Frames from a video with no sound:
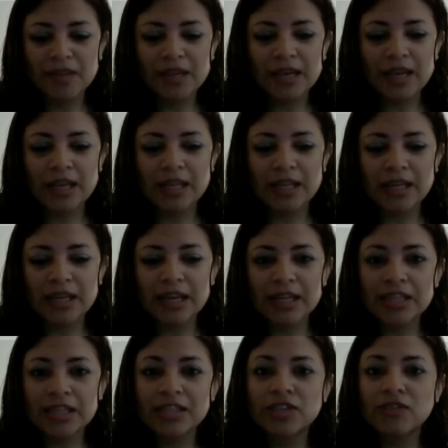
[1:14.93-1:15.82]
And I
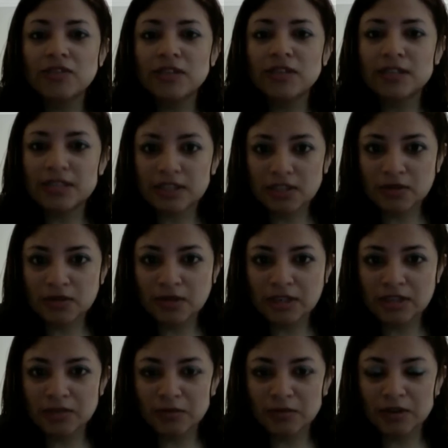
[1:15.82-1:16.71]
had this unique
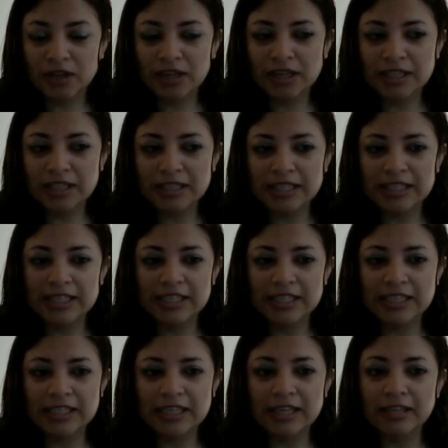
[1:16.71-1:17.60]
situation where I got to
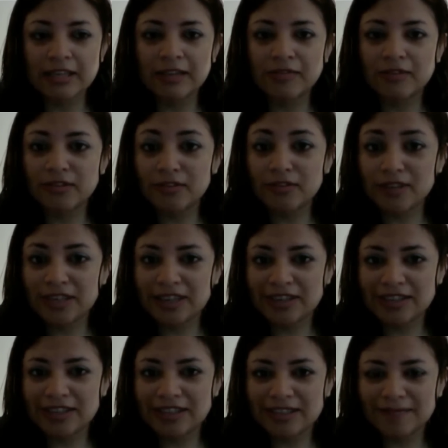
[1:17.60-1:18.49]
teach Teddy for three
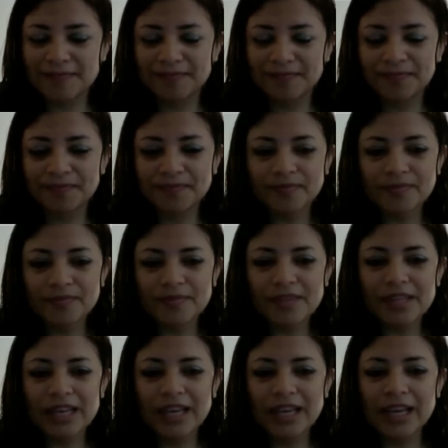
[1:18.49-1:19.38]
years.
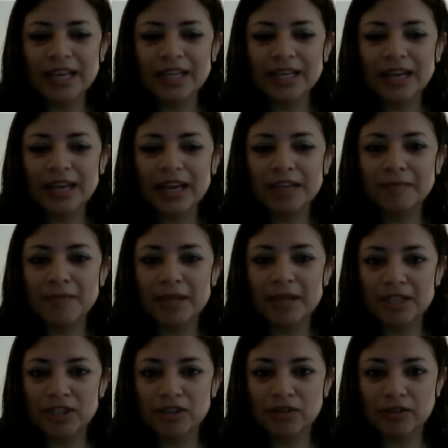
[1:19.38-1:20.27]
And I had a
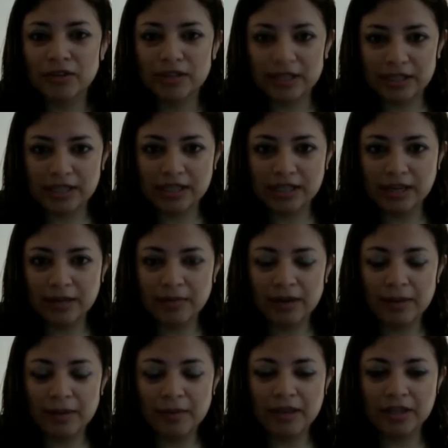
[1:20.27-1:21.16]
mentor, and at the time,
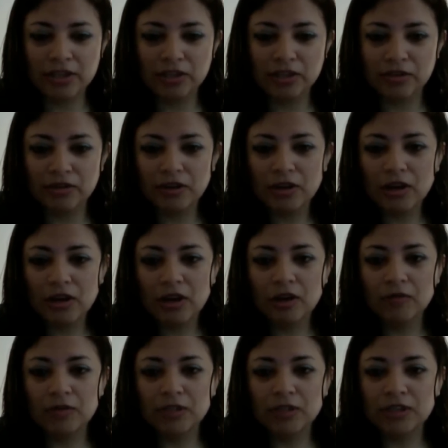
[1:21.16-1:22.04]
my mentor
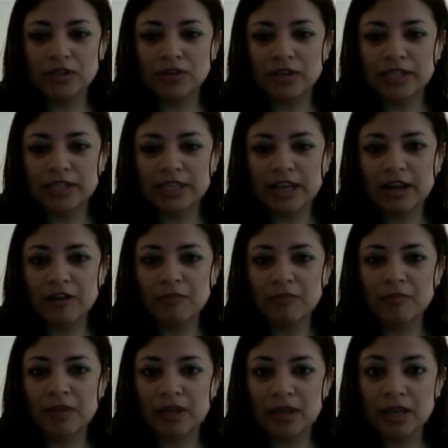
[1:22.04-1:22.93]
really tried to
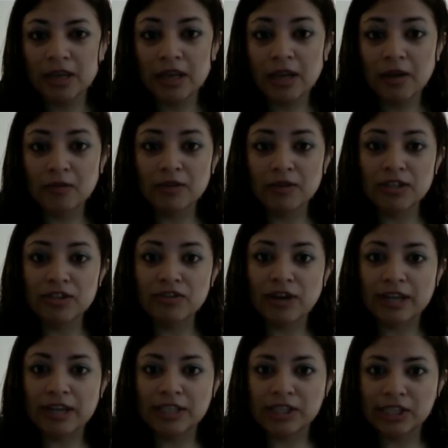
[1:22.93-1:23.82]
help me with
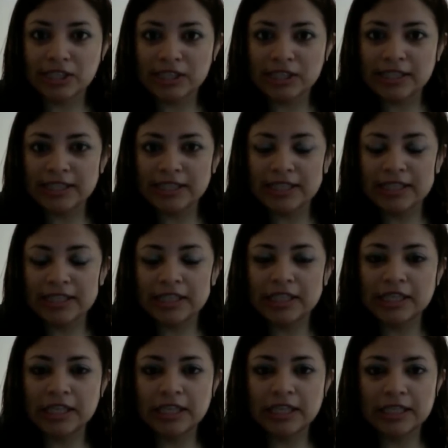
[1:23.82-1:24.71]
strategies and
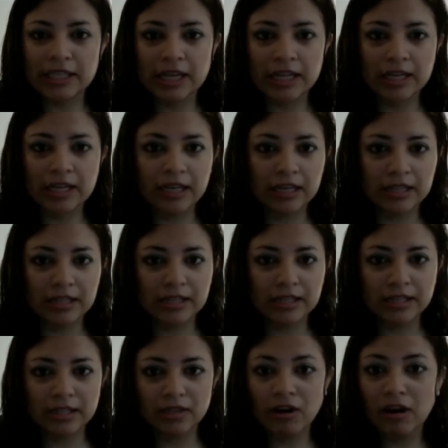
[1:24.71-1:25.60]
look at Teddy as
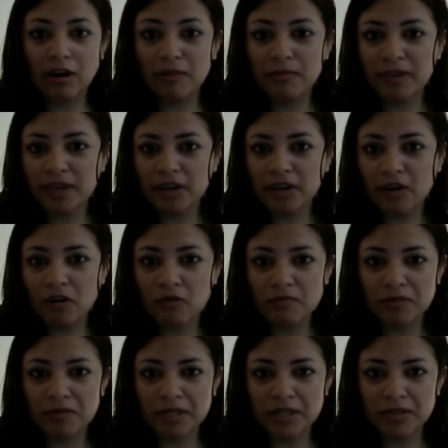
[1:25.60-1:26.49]
not being
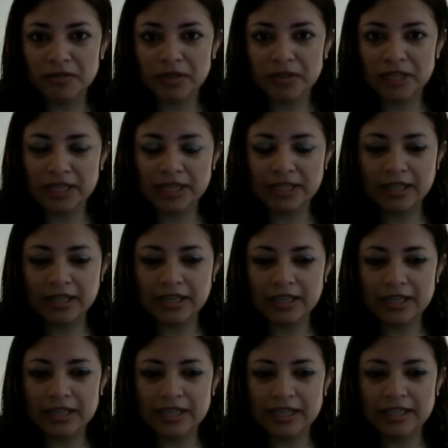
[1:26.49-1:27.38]
hopeless or anything
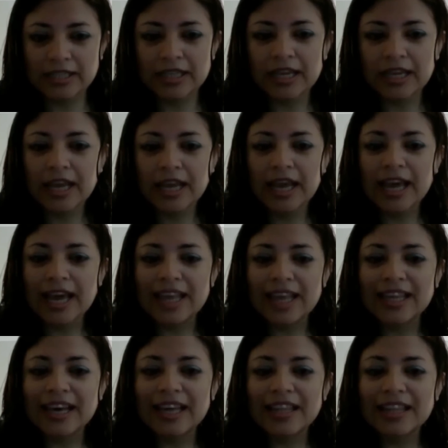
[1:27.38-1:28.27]
like this. And
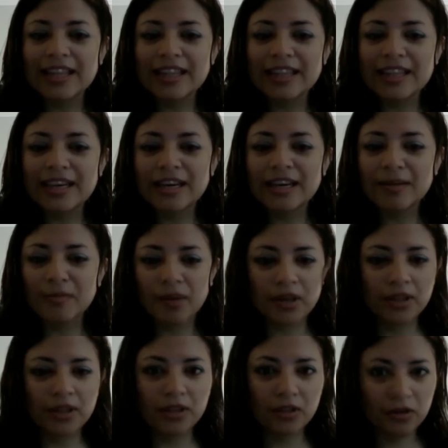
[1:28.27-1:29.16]
I think by
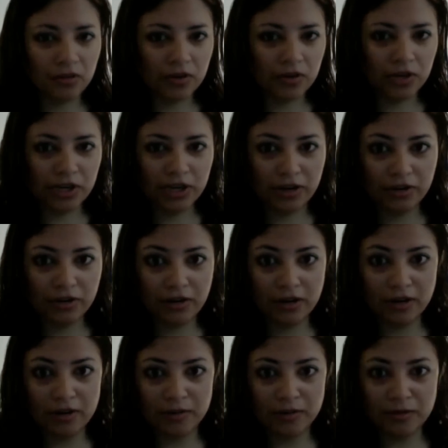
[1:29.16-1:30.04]
the third year,
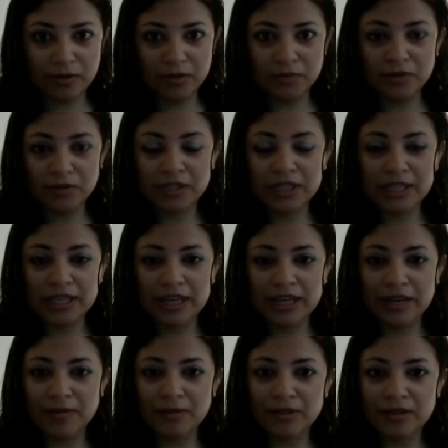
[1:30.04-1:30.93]
I was really
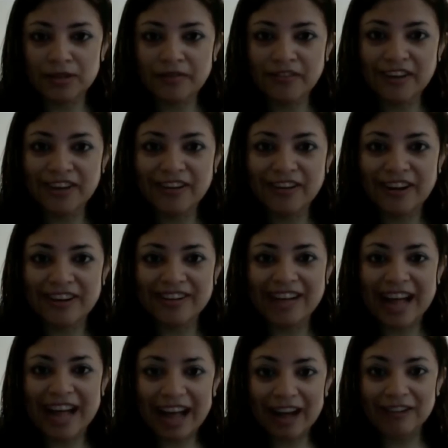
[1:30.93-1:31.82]
able to figure out
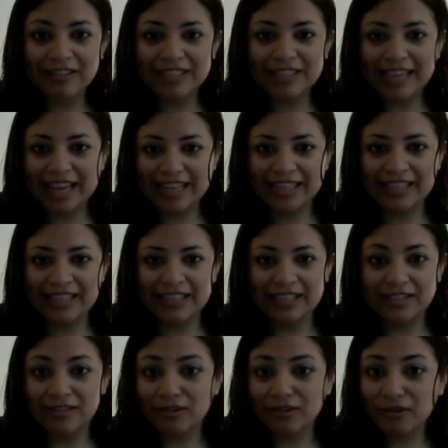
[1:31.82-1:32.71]
how Teddy
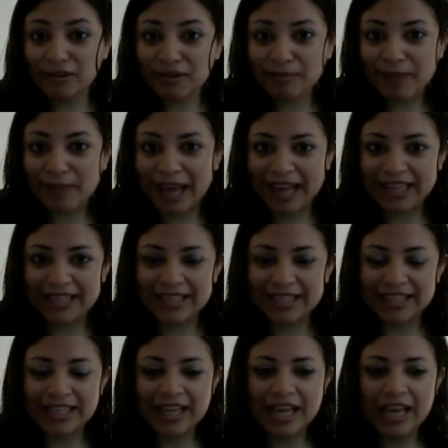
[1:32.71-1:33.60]
learned
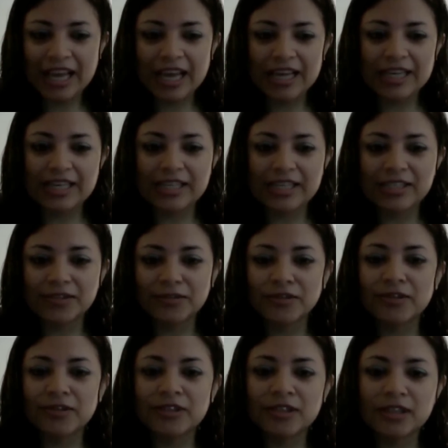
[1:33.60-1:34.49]
best. He
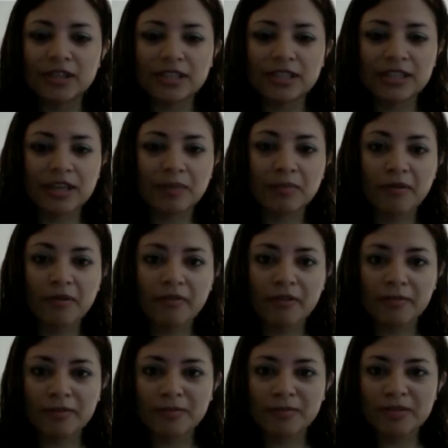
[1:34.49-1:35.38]
learned separate
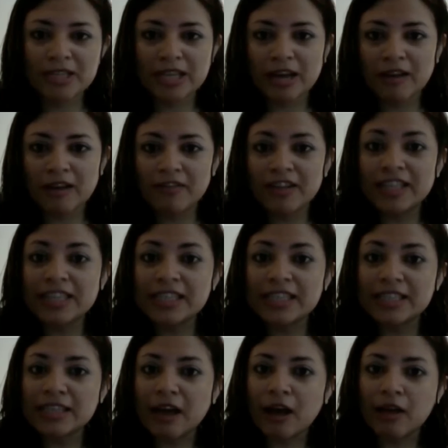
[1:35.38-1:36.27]
from himself, he
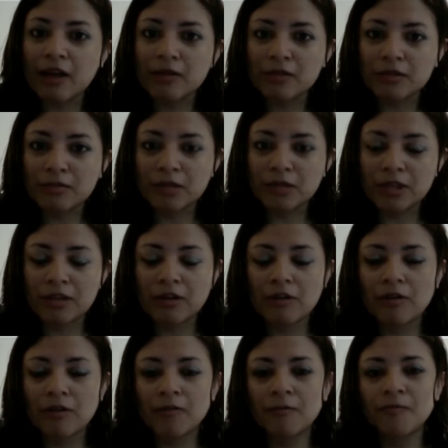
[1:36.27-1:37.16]
needed time to be
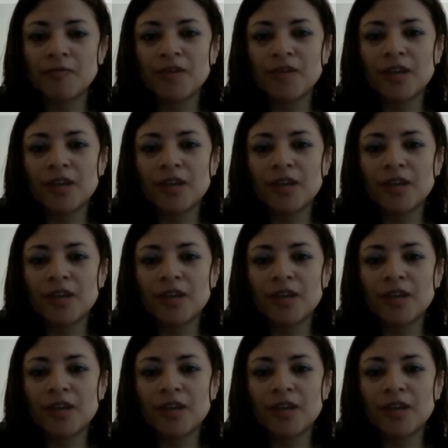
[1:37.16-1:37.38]
alone.